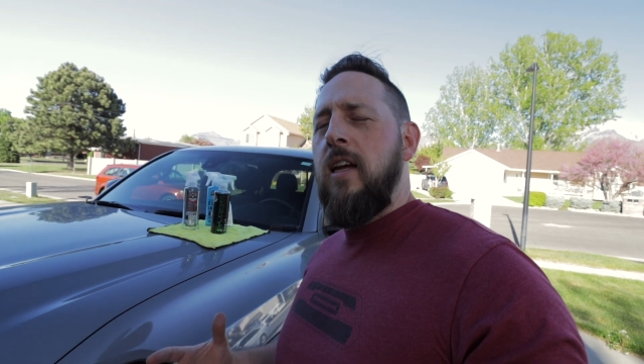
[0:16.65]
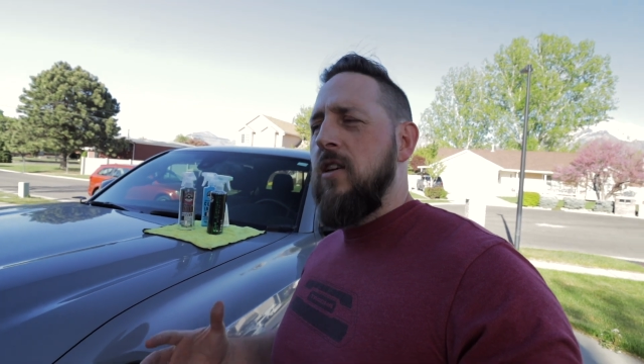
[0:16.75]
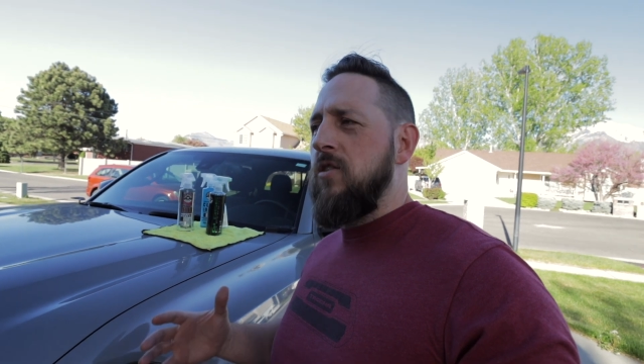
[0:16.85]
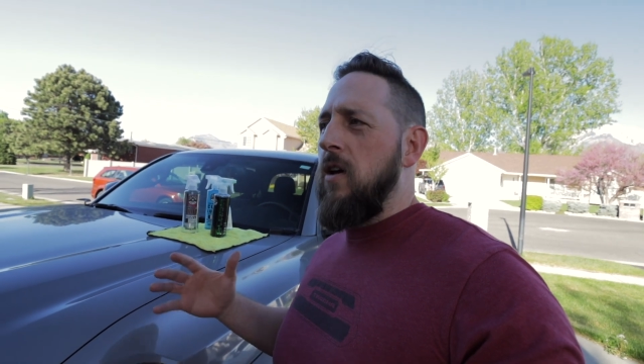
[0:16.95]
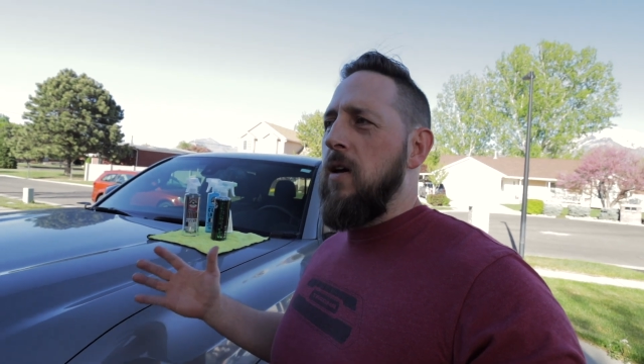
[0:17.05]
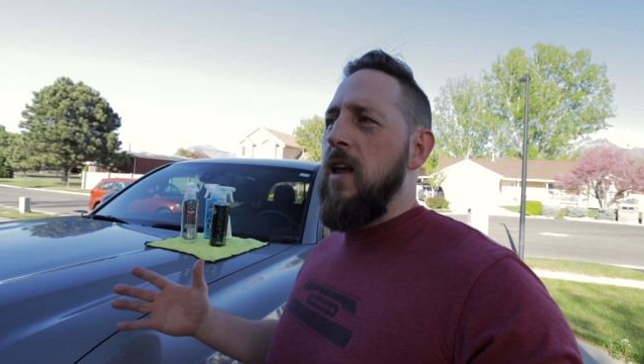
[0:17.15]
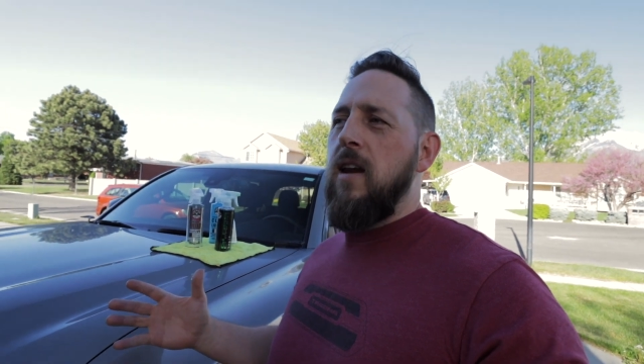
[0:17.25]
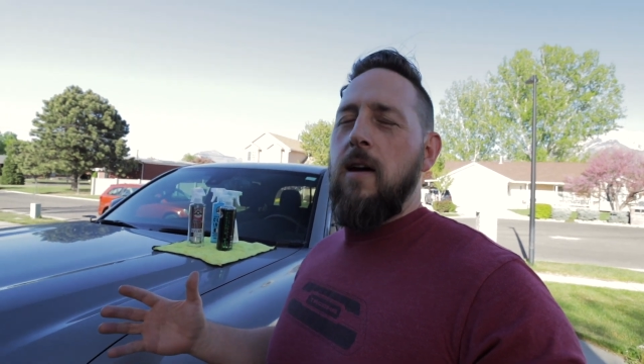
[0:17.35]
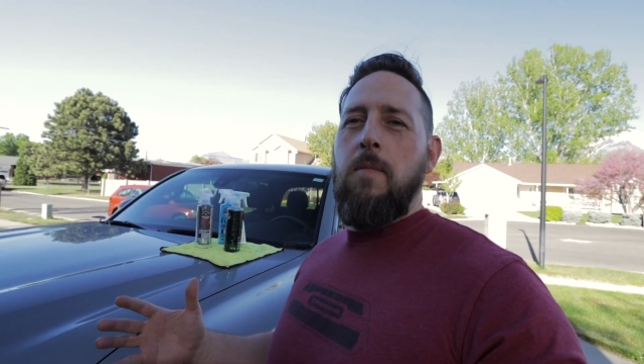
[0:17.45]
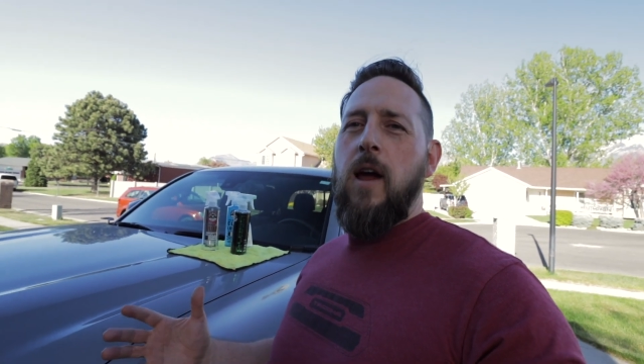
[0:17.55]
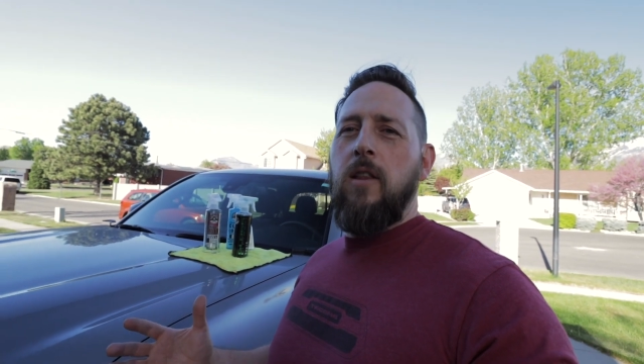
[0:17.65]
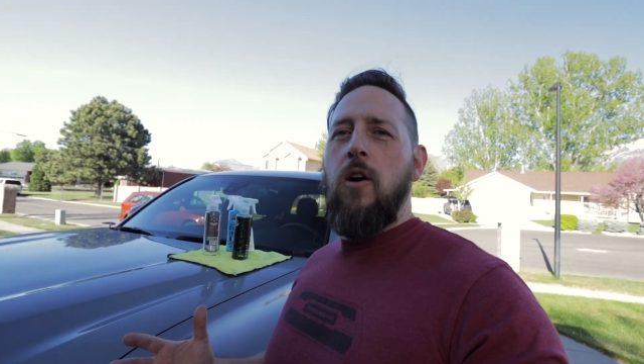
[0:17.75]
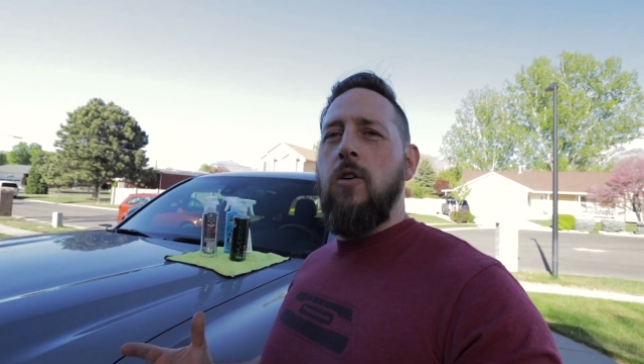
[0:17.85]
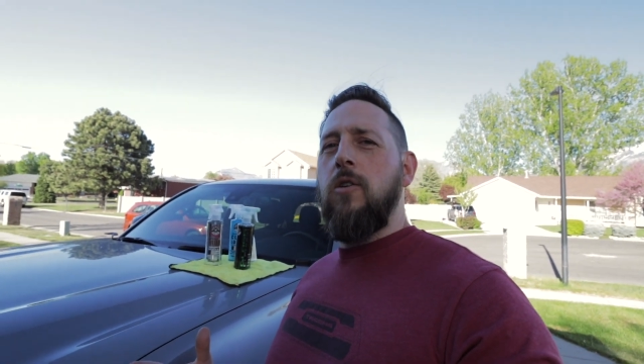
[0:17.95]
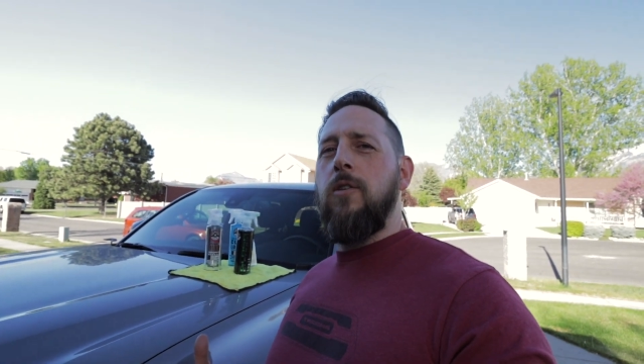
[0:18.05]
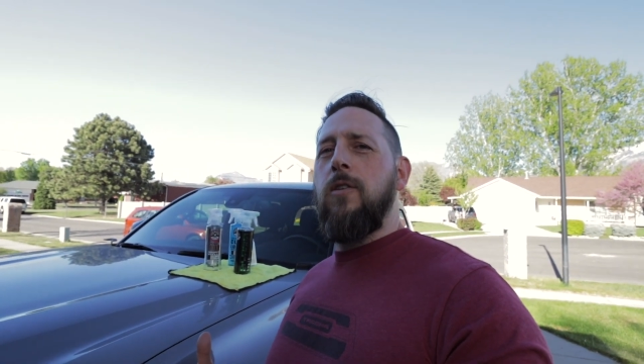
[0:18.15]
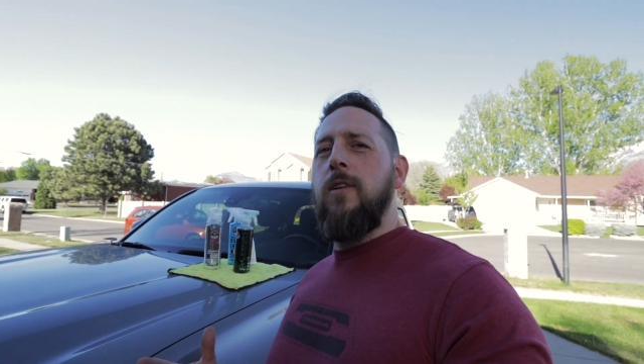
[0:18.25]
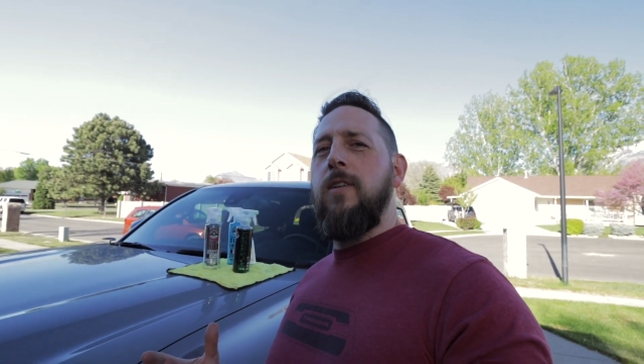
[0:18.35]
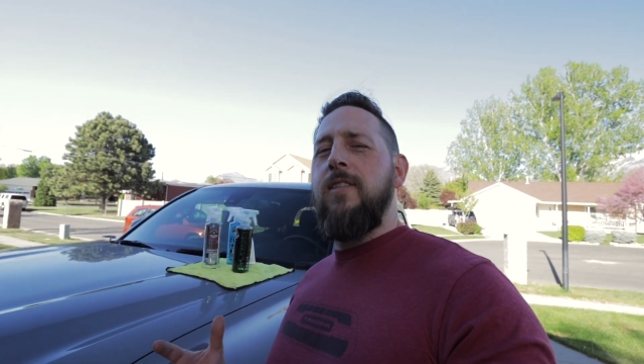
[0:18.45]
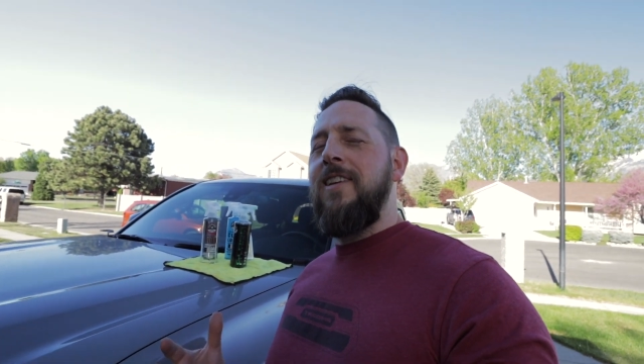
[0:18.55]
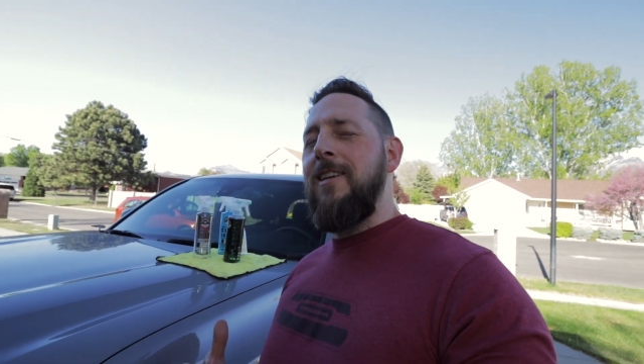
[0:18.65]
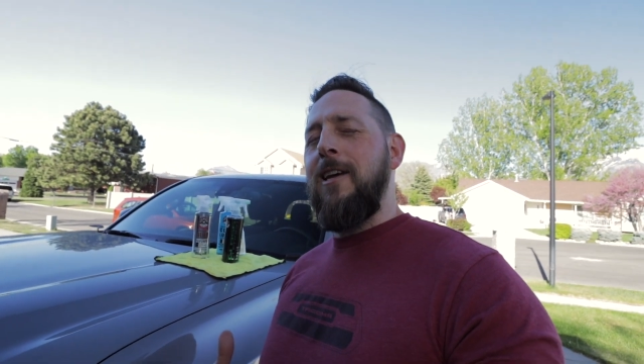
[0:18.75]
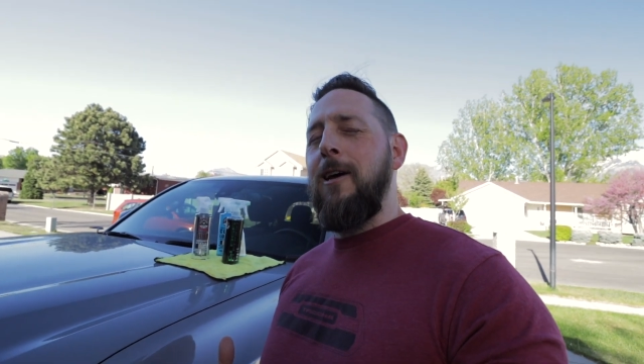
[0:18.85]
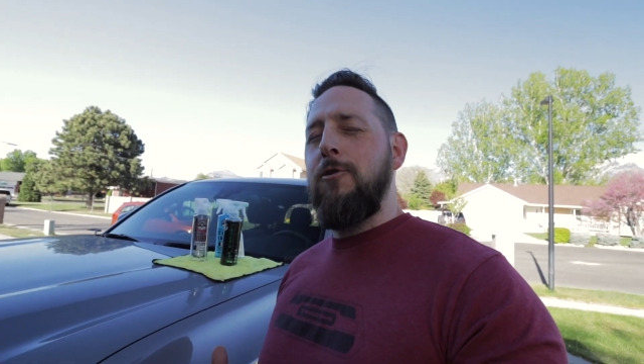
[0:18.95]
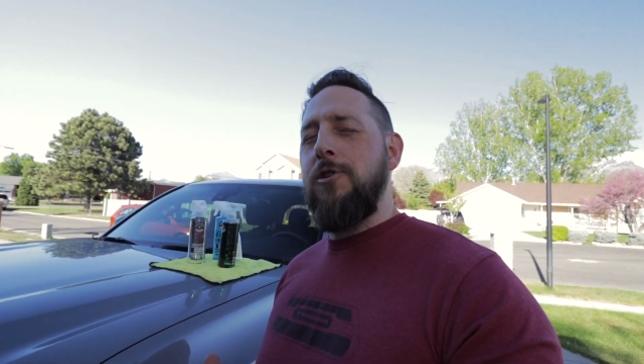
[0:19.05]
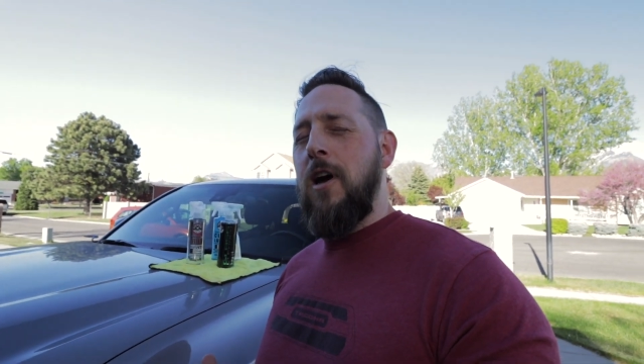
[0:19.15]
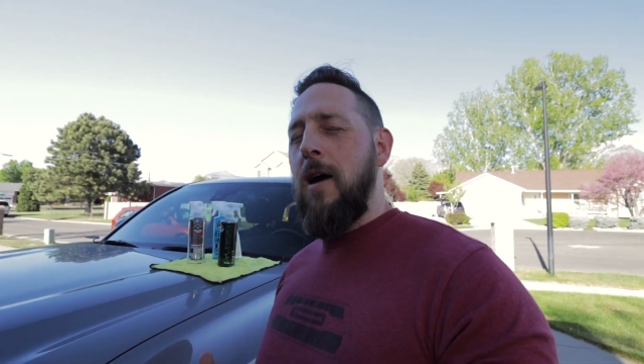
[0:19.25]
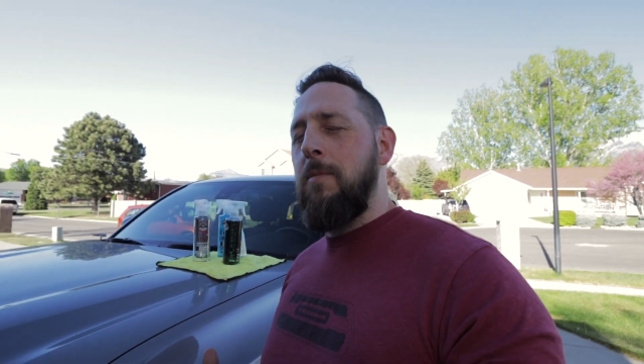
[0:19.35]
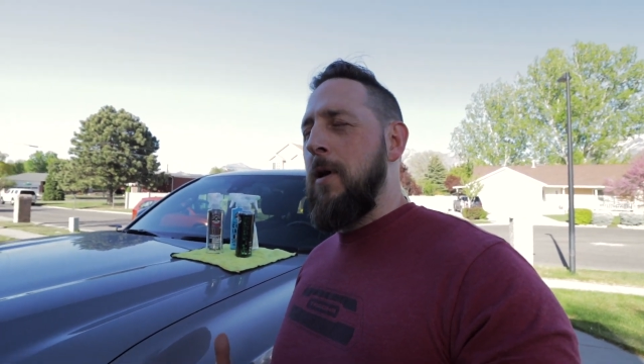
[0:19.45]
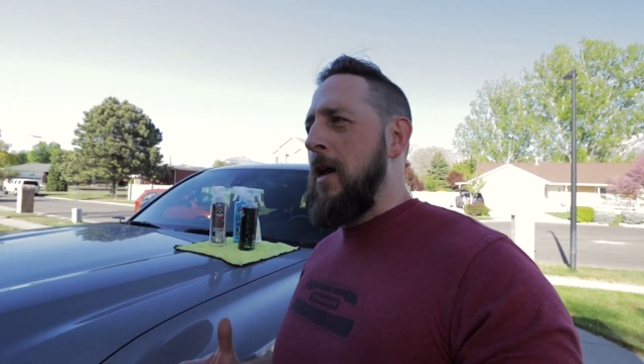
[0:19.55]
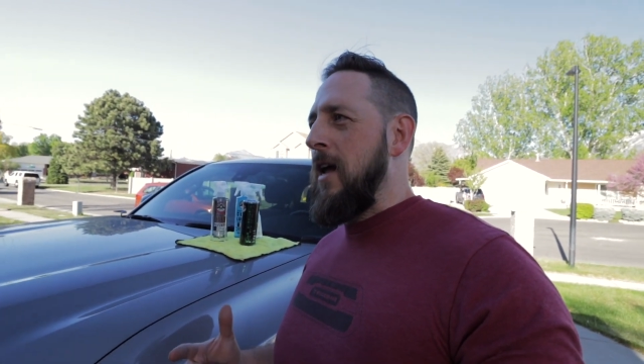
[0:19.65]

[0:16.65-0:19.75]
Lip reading: So I hit up my local detail shop